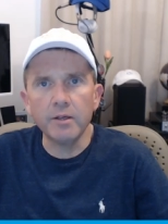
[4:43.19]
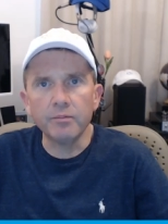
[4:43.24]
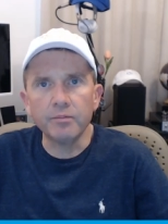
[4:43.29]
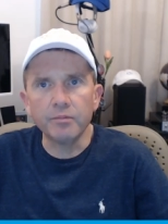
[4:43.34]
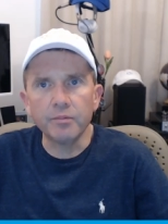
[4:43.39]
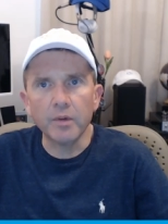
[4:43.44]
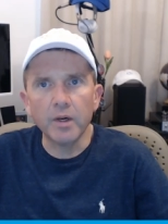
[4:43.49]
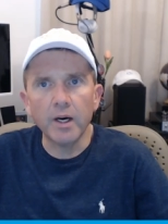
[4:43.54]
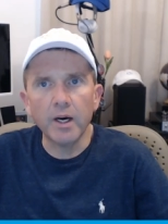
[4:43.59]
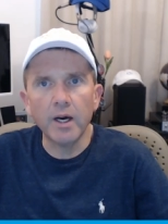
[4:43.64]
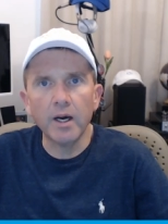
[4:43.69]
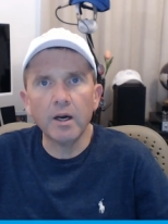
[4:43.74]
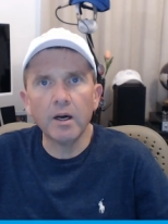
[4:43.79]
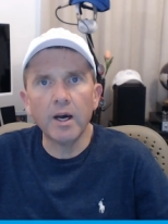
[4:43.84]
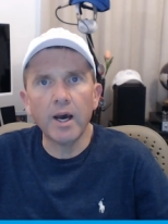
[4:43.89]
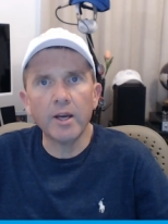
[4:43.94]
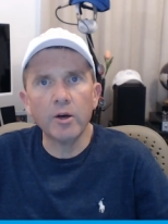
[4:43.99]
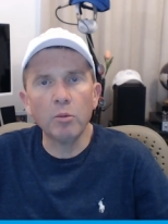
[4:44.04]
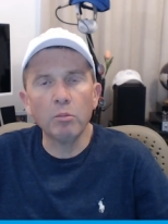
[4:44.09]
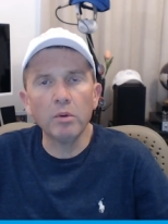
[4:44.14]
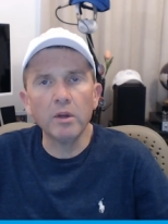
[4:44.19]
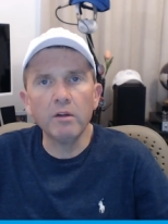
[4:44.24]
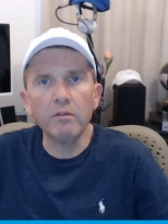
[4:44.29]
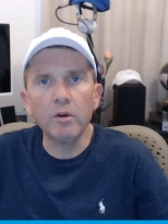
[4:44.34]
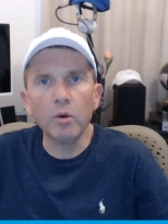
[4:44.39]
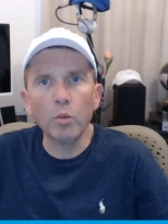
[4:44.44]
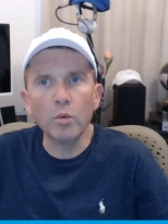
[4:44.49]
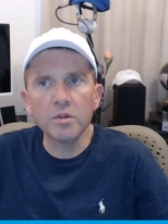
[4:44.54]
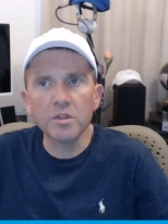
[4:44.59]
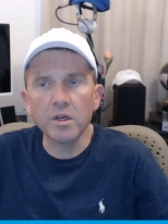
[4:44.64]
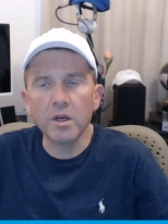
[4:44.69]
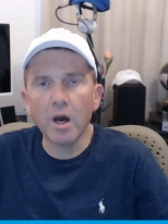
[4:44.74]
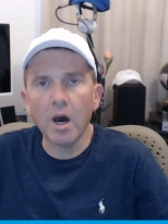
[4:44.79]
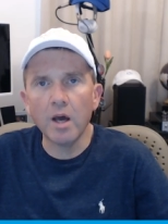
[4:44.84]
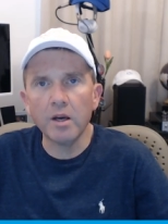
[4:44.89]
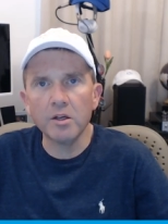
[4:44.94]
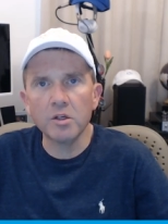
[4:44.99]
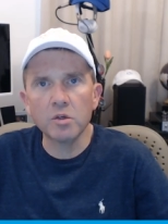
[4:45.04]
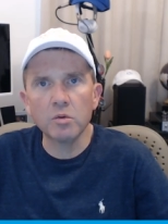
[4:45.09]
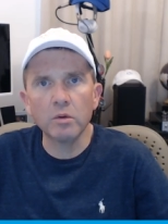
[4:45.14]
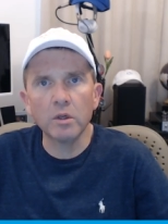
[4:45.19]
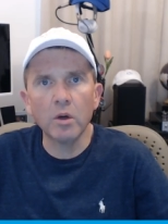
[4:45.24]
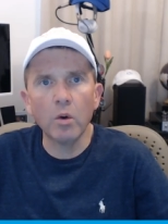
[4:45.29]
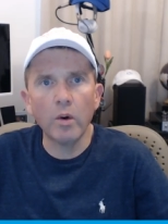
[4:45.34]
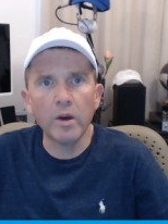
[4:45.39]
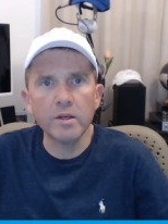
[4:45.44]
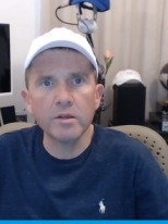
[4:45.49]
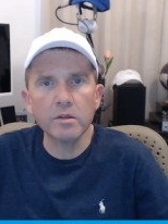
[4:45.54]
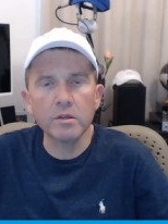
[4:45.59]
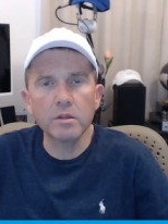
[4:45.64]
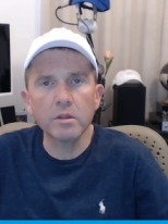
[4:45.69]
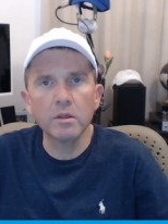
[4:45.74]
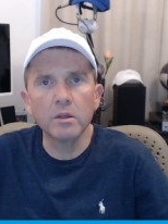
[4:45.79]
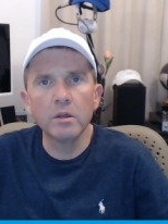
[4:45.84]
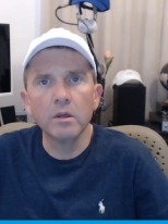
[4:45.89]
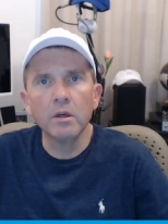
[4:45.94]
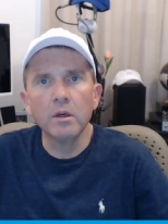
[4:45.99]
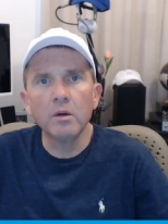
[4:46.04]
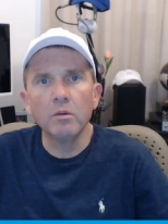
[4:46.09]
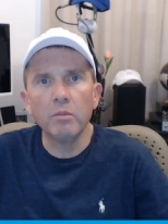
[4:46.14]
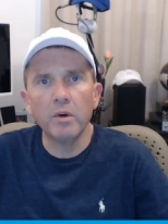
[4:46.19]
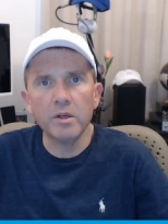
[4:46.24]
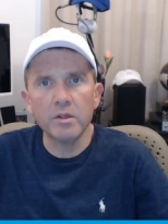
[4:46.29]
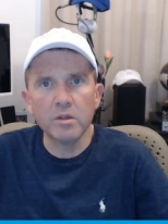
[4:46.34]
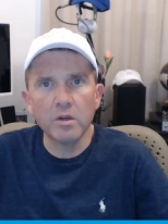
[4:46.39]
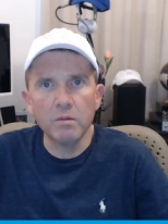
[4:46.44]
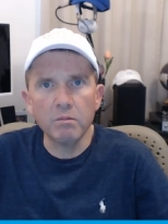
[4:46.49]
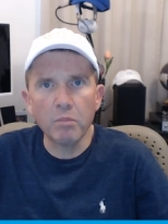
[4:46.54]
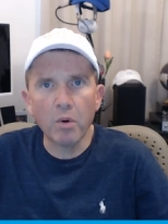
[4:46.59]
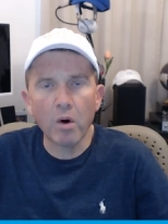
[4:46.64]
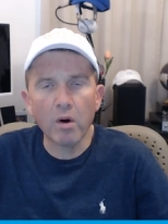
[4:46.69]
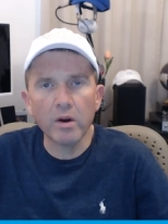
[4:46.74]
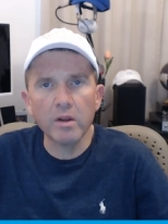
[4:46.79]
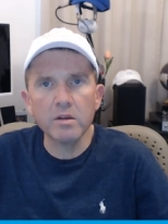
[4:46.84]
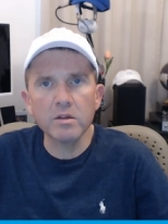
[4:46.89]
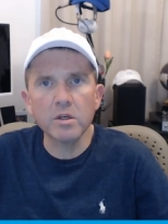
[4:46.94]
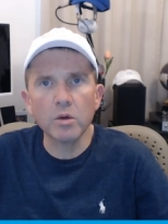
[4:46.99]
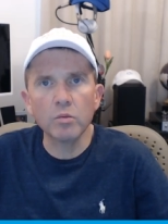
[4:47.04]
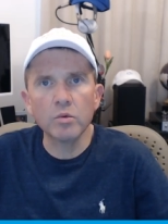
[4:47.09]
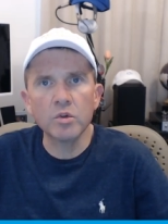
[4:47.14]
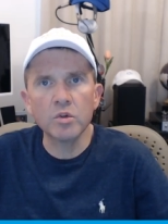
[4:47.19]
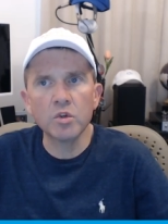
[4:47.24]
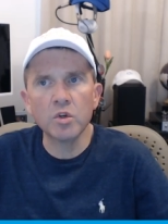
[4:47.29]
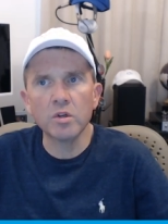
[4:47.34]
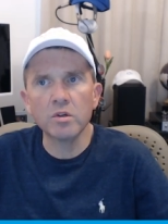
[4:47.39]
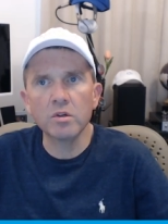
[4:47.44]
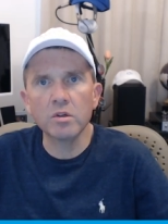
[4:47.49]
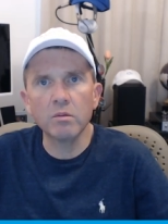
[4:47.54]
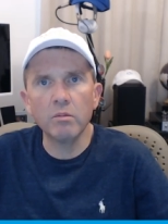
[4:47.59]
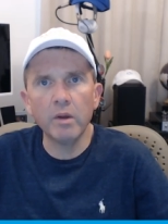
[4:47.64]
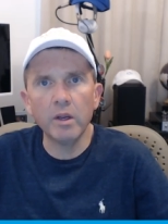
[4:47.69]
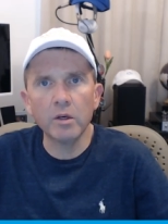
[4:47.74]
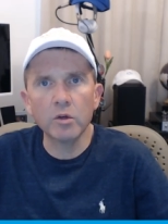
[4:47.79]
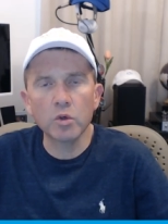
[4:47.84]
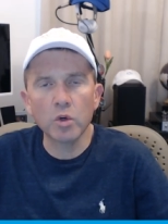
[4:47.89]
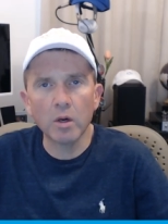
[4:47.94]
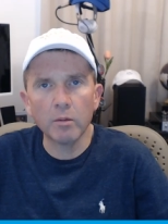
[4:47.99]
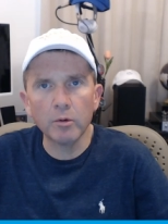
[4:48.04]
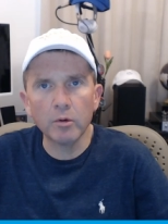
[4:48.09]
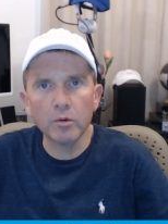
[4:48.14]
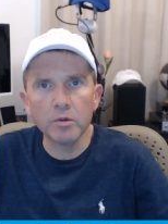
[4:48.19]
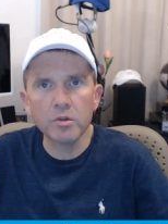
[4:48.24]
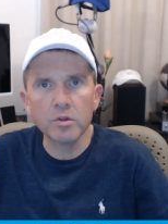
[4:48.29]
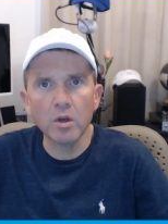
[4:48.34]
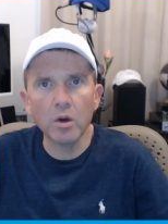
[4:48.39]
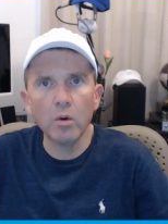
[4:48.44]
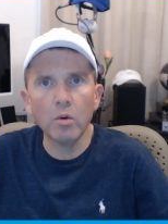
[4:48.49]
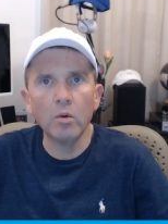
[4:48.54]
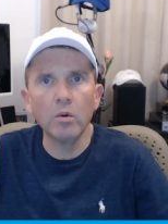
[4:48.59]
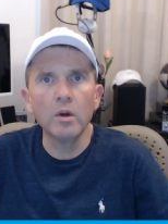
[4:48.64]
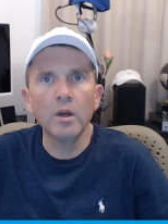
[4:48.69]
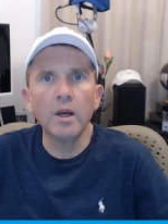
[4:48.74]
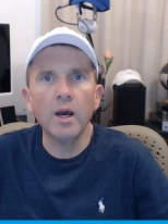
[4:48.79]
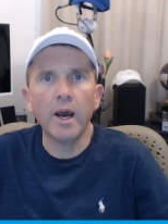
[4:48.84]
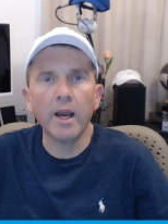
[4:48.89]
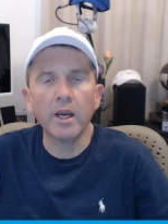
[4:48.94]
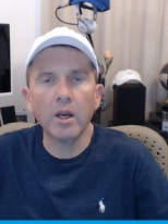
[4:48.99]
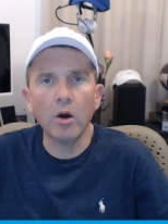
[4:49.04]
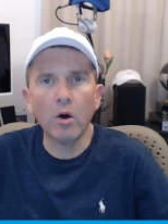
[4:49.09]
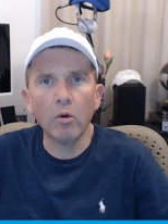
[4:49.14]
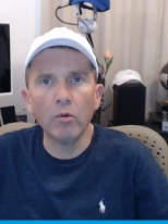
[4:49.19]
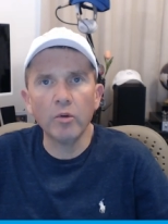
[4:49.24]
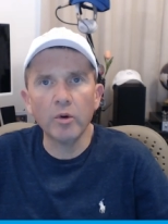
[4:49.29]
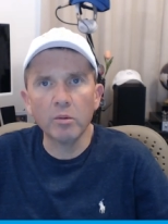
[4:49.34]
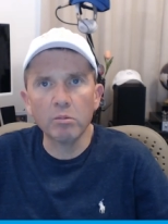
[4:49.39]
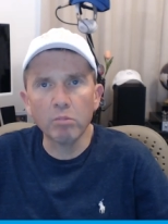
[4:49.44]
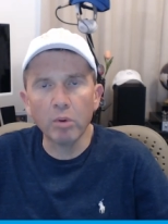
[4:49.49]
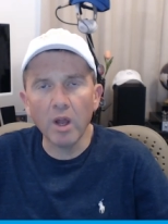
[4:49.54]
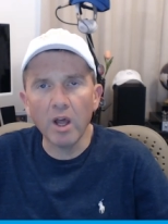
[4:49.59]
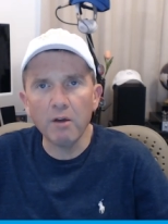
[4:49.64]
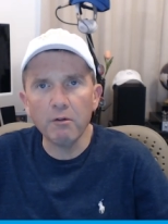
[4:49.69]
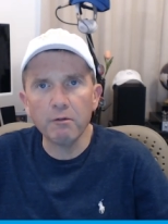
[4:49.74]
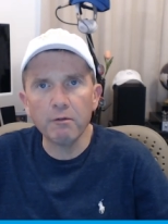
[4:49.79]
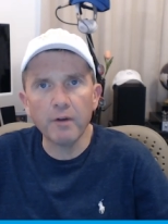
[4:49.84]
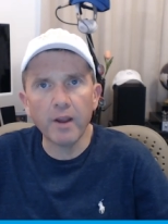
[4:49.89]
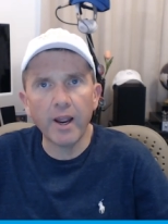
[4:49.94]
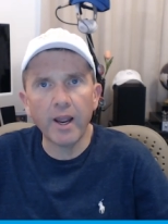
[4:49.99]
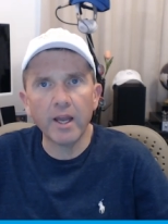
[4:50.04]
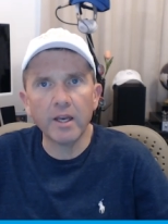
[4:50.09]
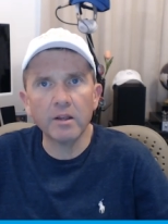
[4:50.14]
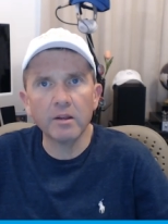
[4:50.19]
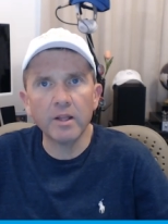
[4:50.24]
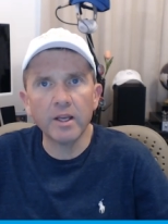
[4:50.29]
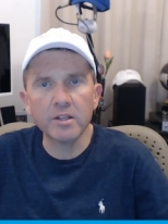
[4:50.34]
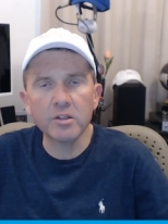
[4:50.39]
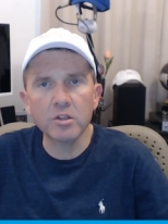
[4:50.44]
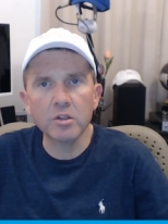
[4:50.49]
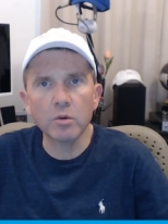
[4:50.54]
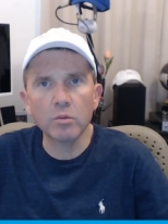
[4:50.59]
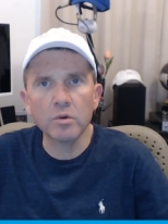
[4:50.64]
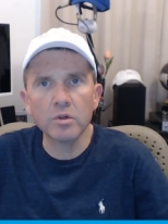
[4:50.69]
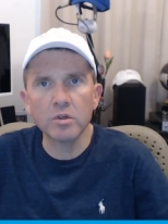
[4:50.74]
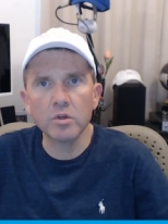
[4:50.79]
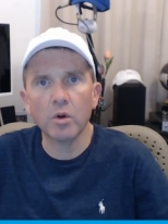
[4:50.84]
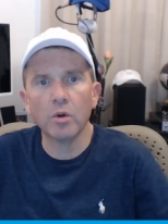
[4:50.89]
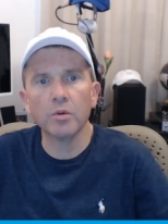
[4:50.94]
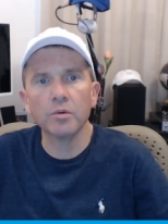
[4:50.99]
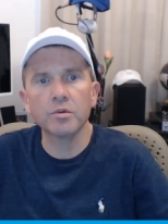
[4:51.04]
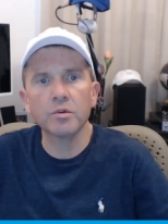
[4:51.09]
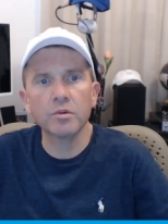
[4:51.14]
I don't believe it was an honest request by some parties. It was just to make trouble. So I called their bluff, and that's the results.